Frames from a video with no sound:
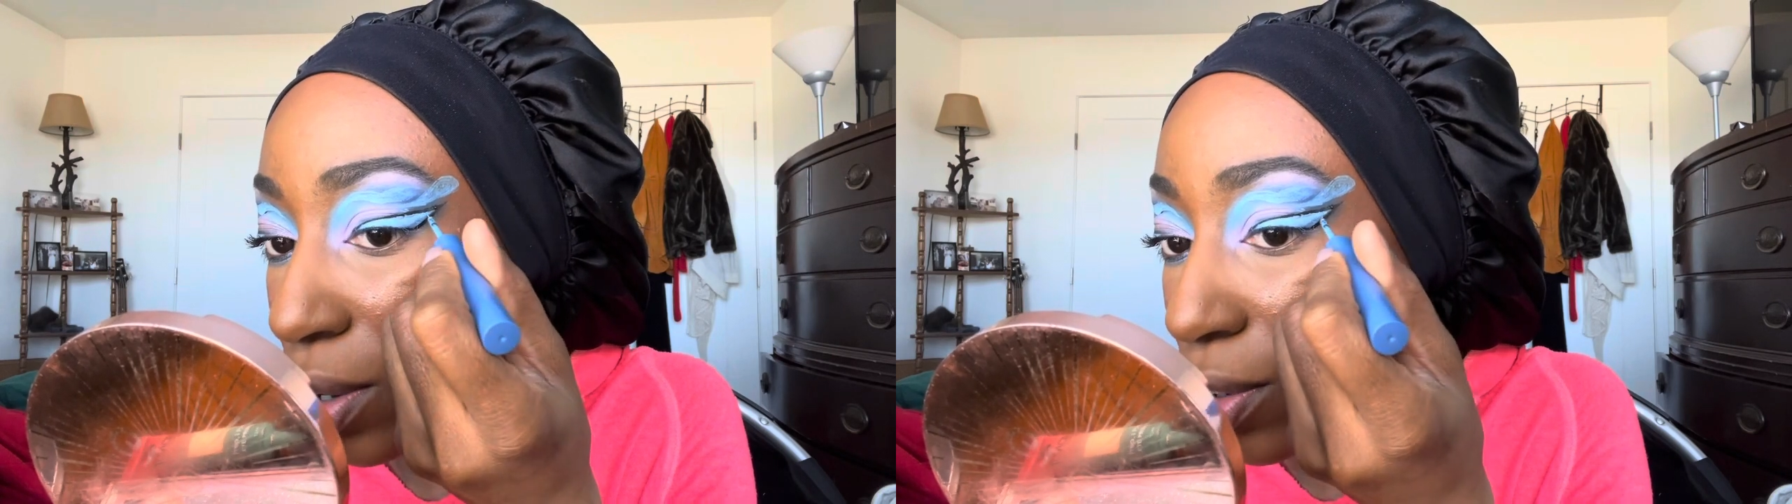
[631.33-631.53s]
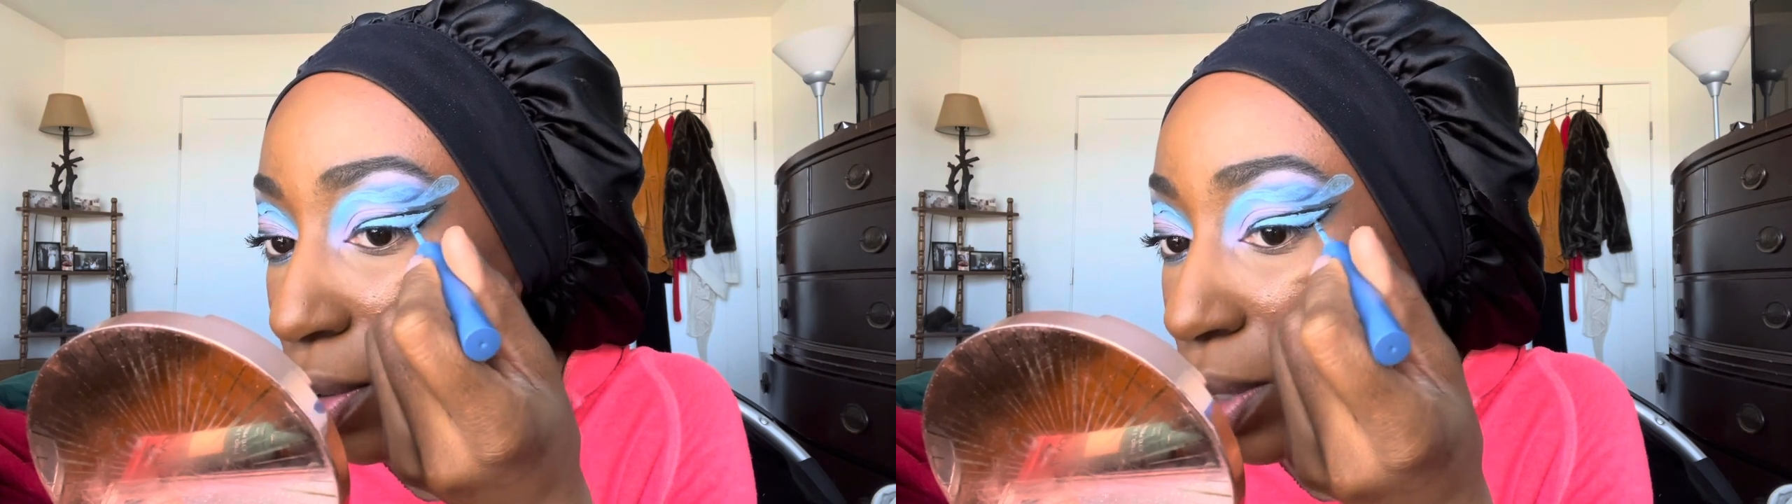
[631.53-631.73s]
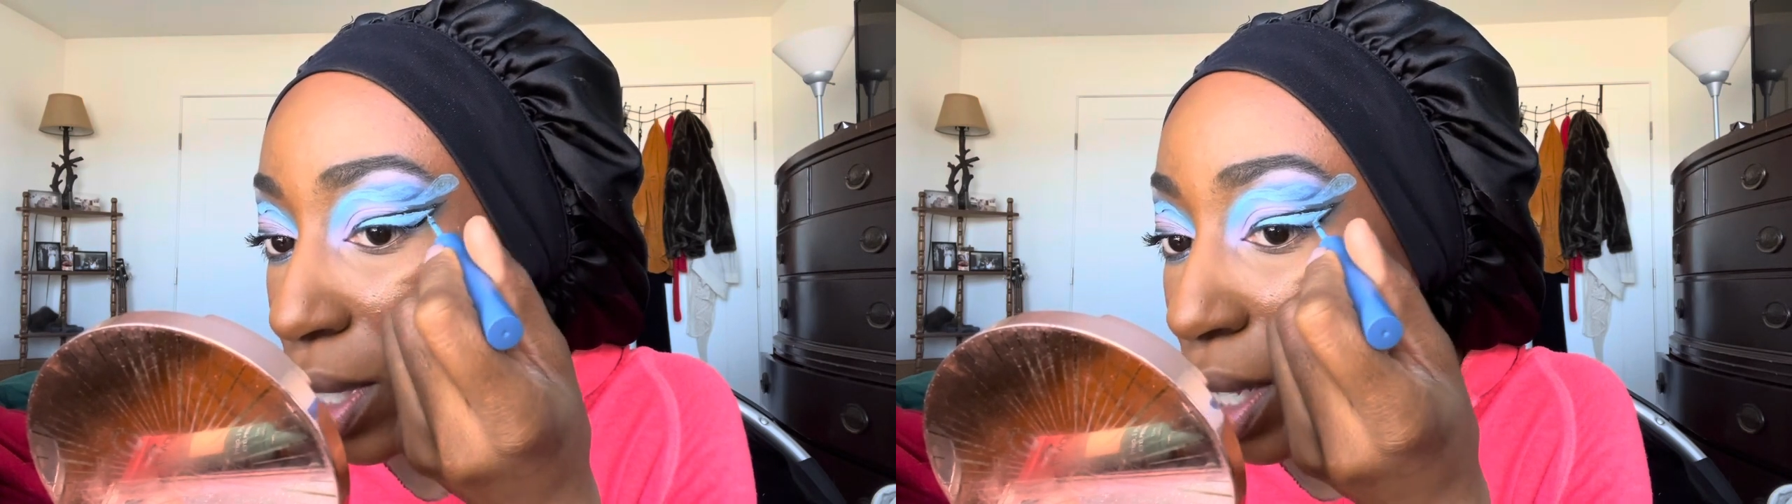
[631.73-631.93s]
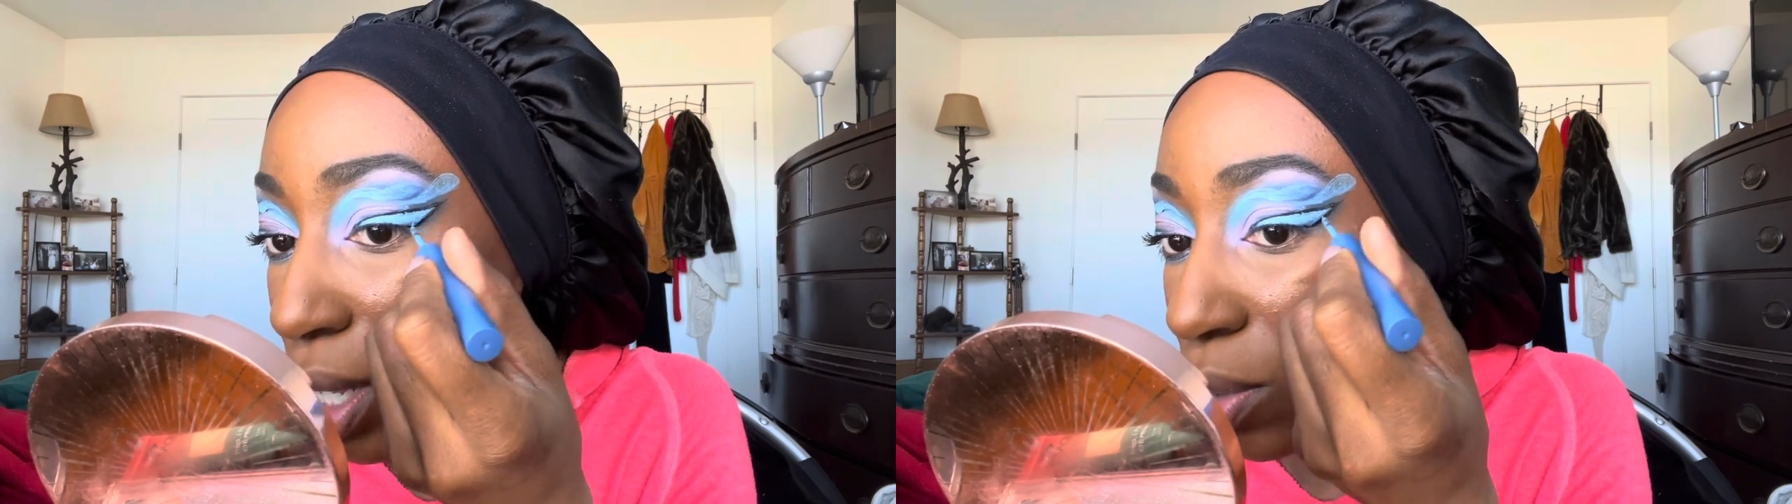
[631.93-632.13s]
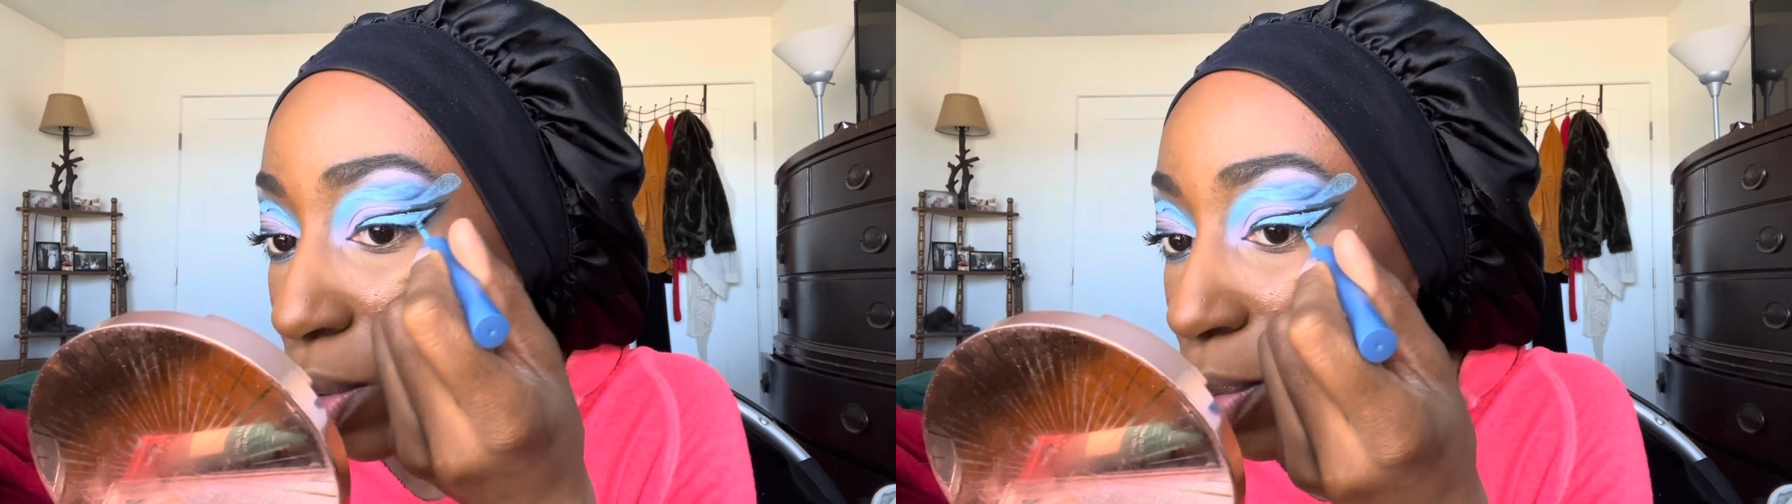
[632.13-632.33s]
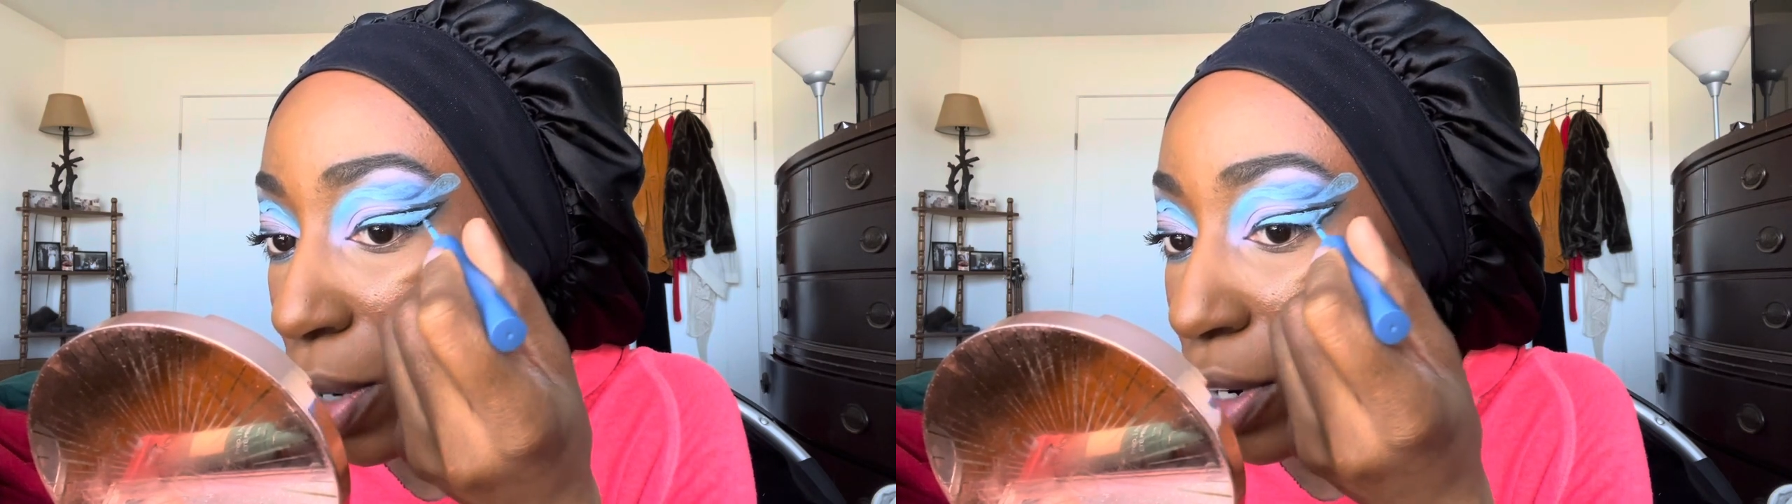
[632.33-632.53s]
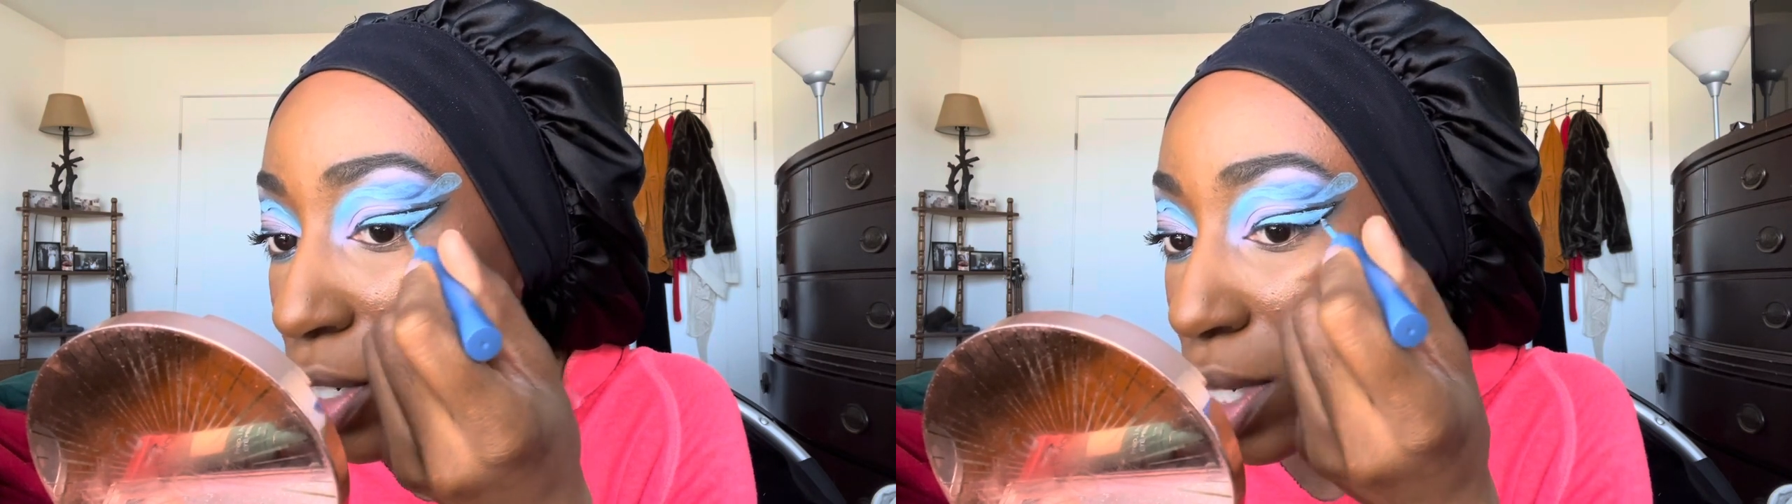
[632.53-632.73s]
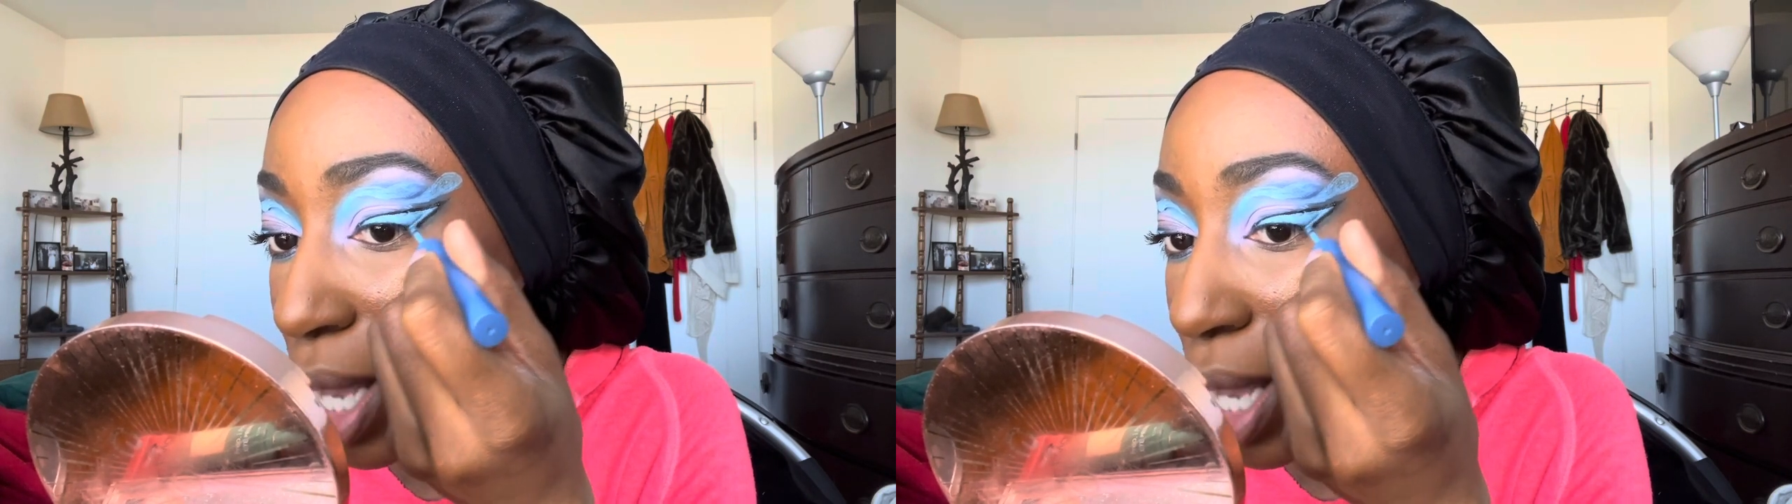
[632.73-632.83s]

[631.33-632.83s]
with a gift with purchase.